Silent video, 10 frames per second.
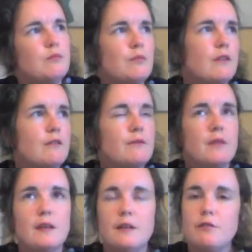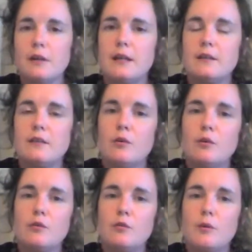the different
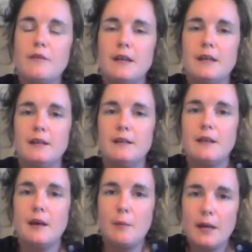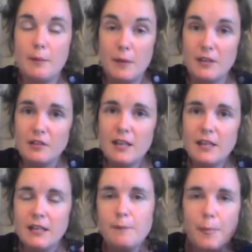chords within a major
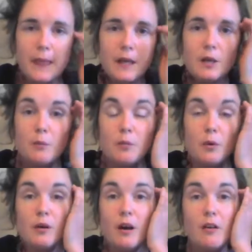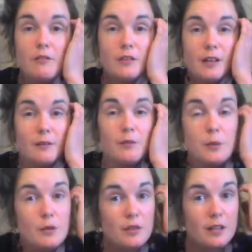key. But often, like with
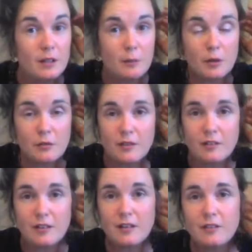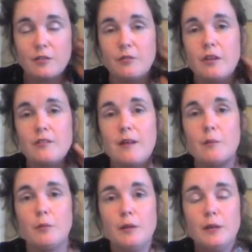music, the most exciting stuff starts to
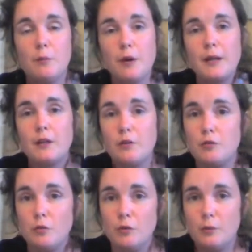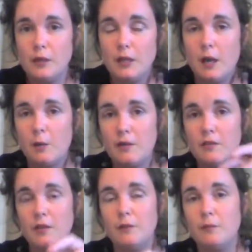happen when you break those rules and when you go
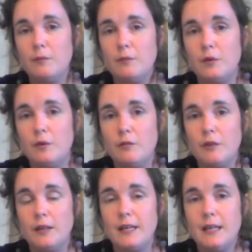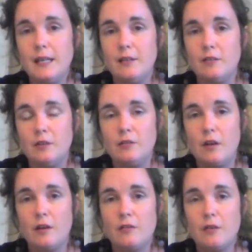into other keys and you
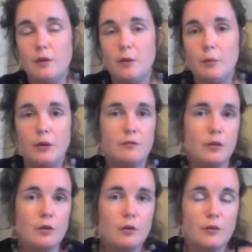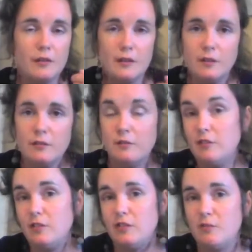start to put different chords in. You
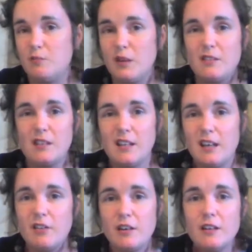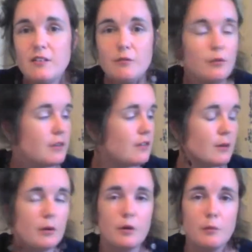just basically get creative with it and see
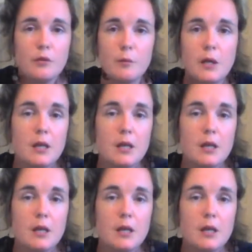what comes up.